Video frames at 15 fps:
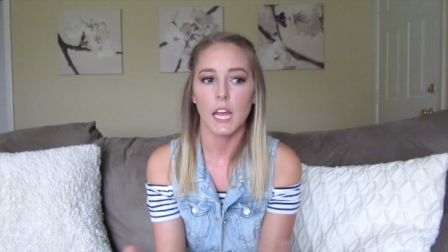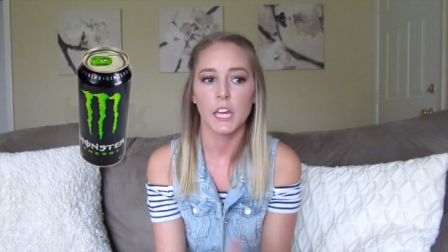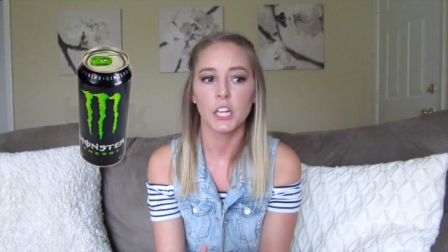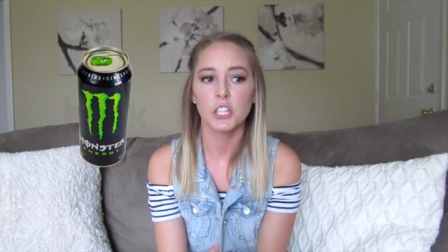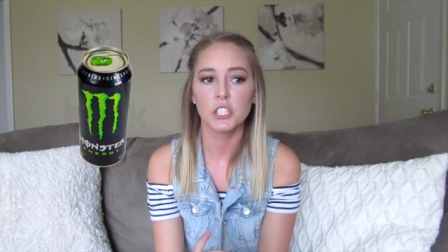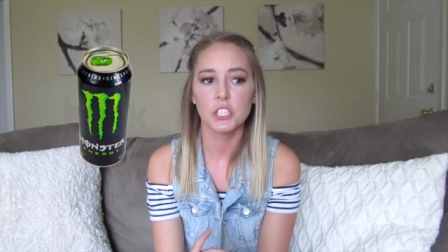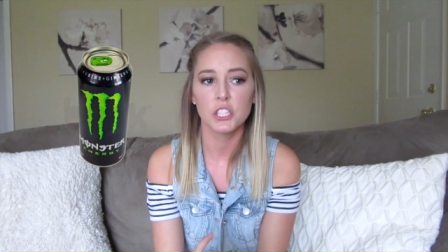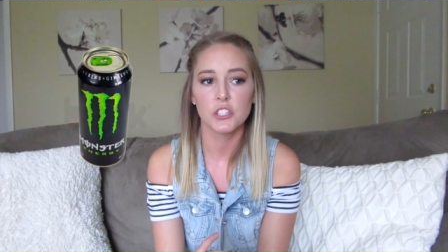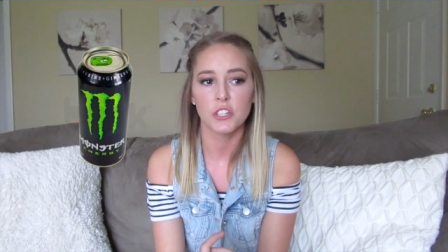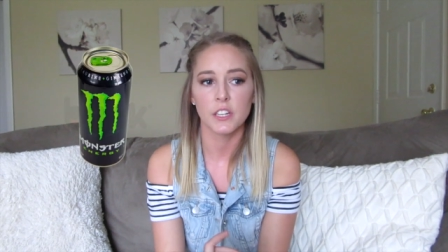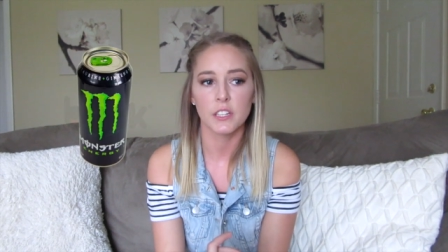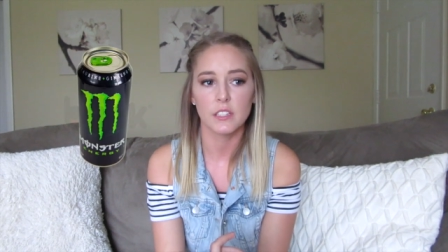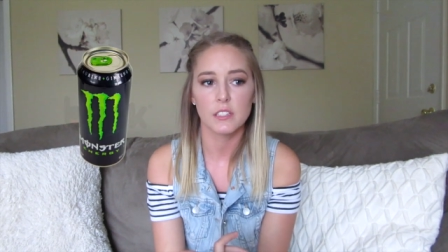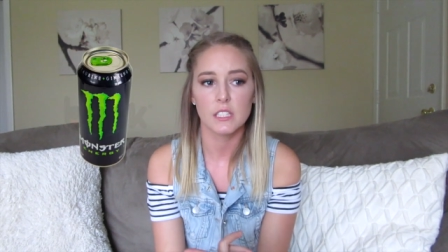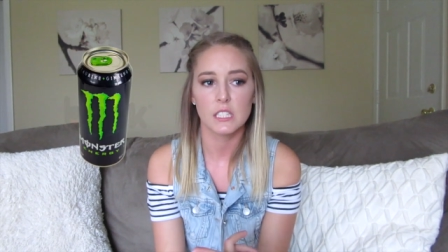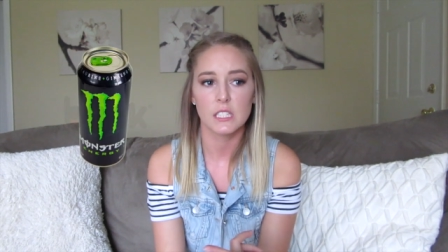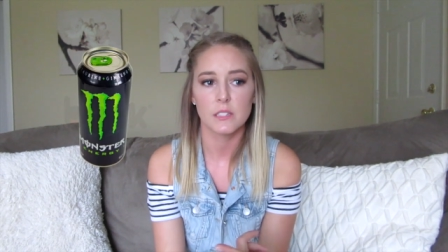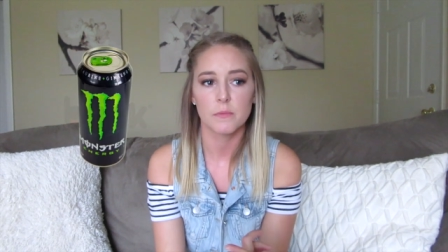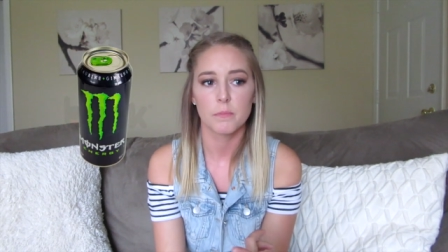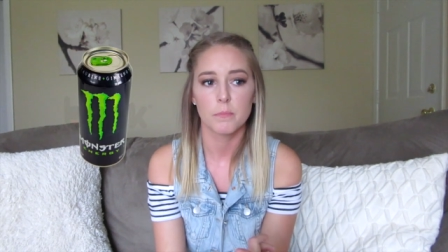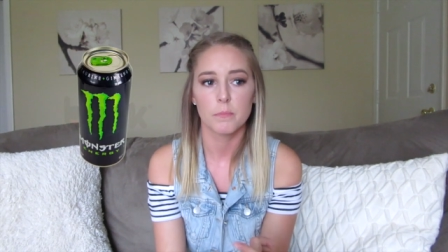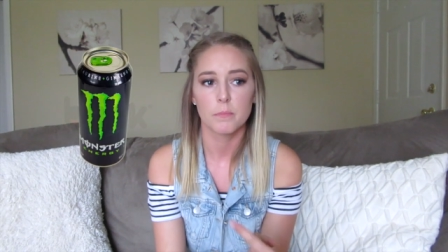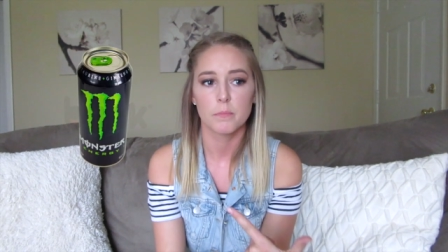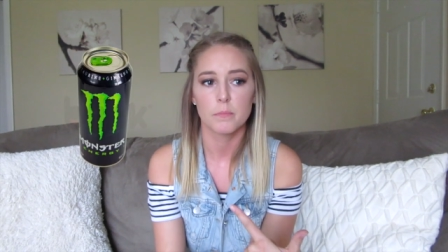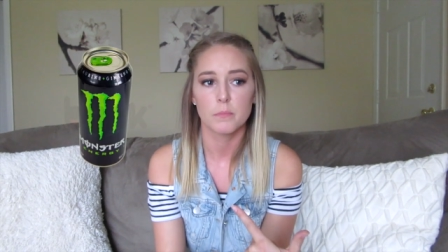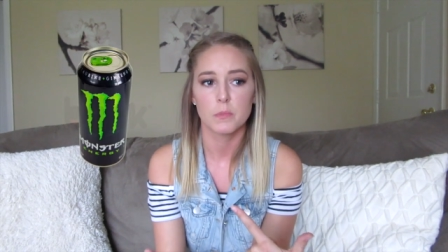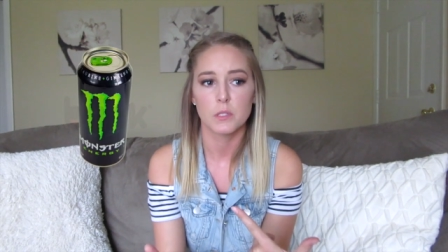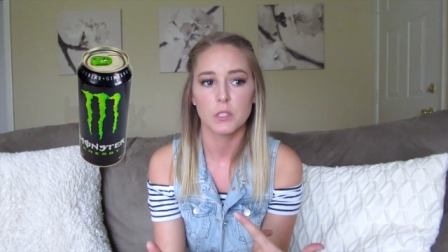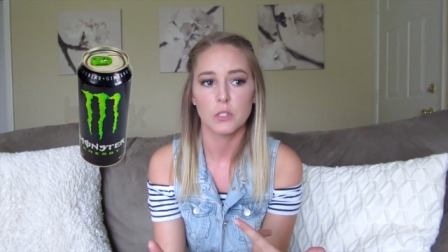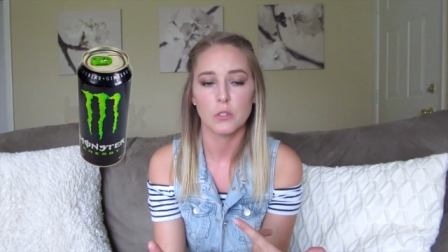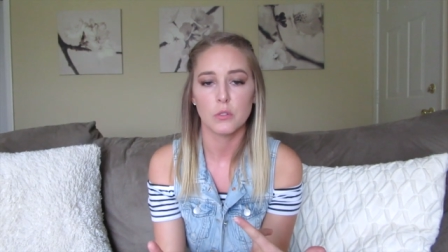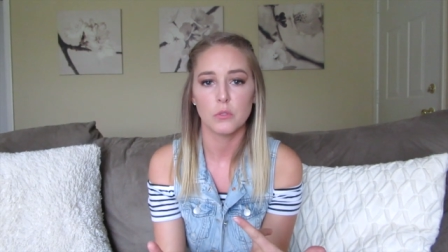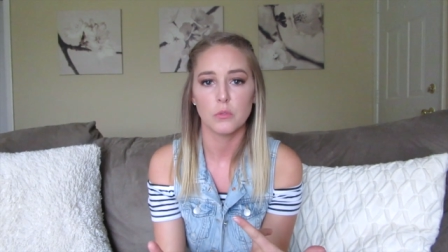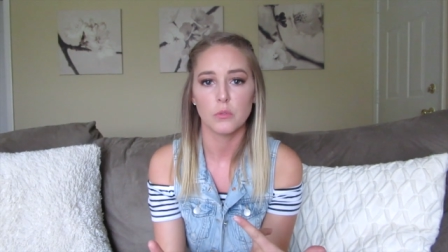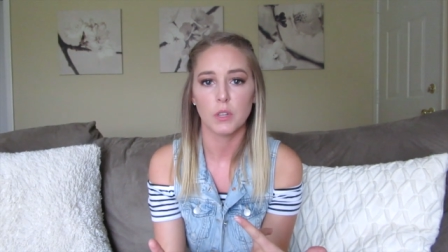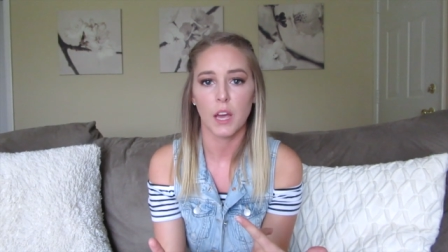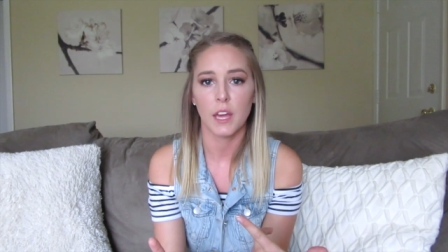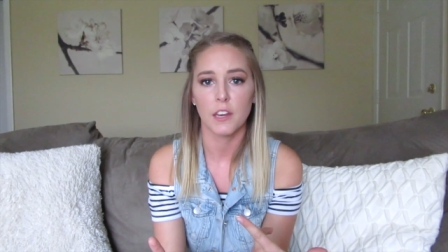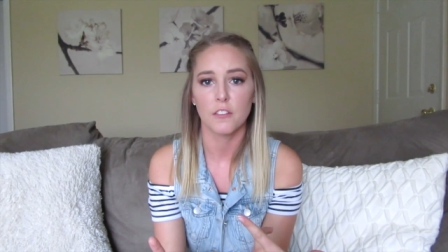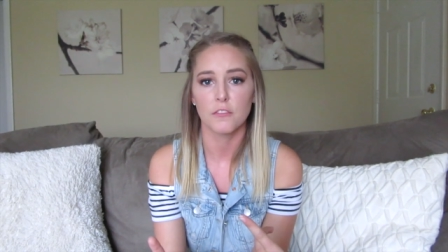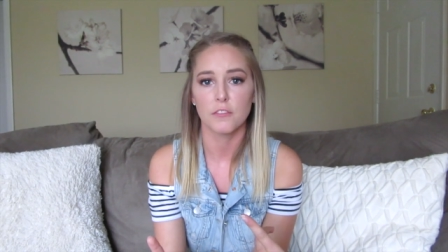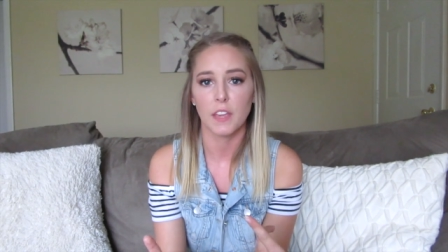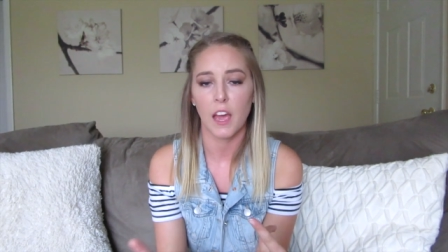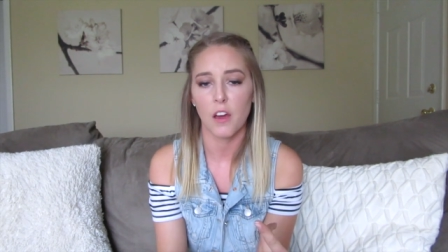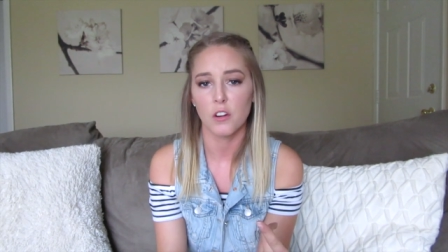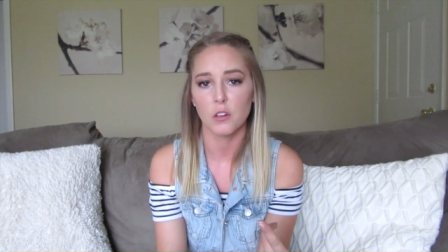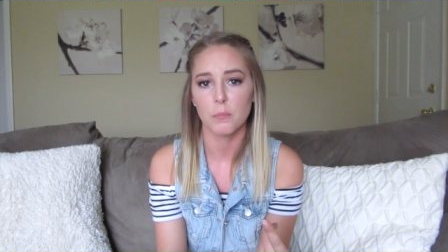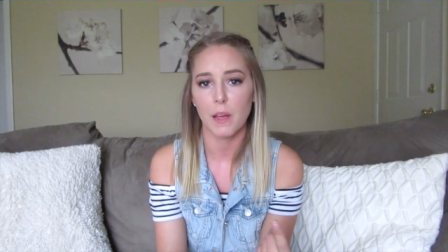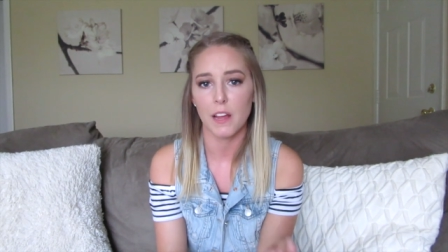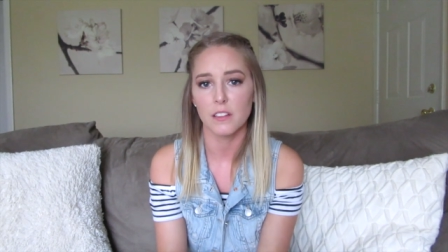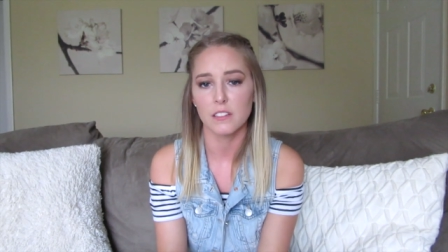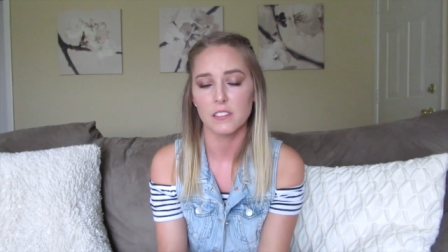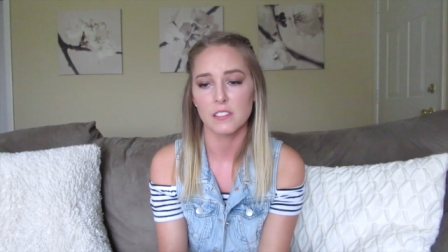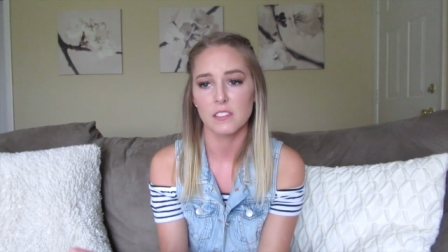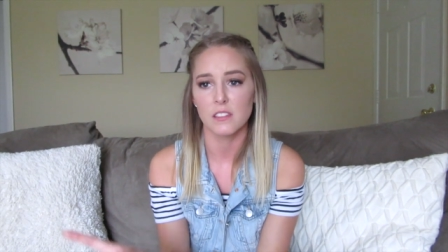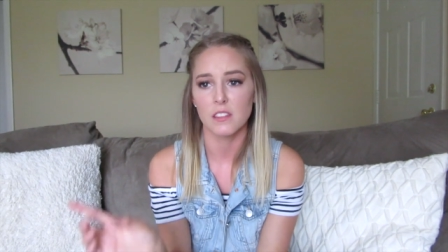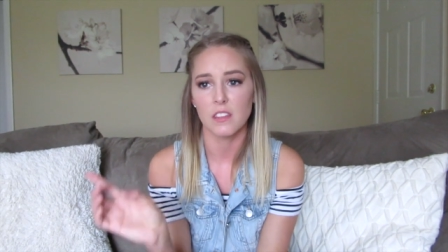energy drinks to kind of counterbalance